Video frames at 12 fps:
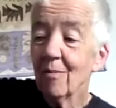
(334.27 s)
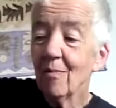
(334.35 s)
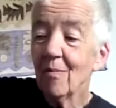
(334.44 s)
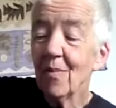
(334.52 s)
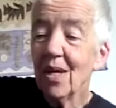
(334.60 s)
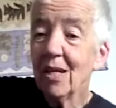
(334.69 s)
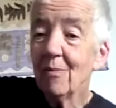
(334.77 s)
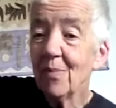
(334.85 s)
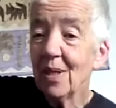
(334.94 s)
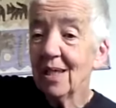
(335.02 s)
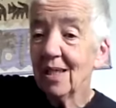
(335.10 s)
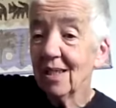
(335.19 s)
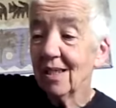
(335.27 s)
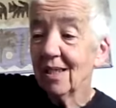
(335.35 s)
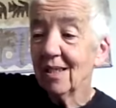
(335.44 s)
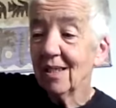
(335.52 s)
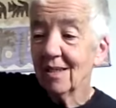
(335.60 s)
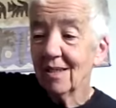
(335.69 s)
Maybe
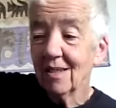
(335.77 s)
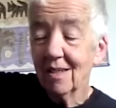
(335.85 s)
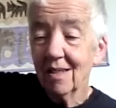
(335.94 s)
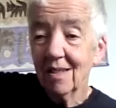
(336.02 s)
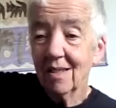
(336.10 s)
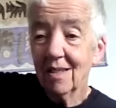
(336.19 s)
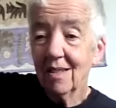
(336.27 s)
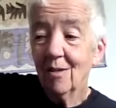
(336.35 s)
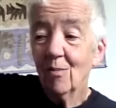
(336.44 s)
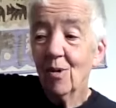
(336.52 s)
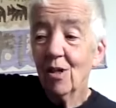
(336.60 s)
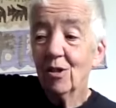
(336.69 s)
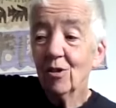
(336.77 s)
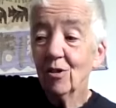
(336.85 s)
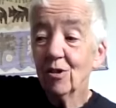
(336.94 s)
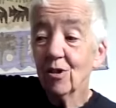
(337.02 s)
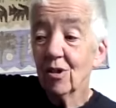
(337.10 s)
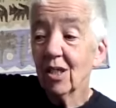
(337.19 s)
while you're
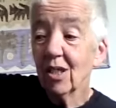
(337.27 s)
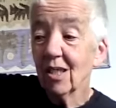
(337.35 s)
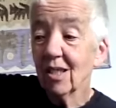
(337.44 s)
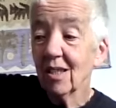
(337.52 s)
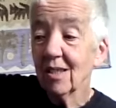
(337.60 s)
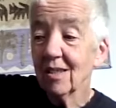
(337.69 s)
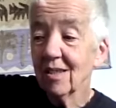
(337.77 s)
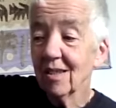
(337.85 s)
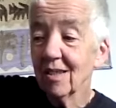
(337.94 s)
doing it,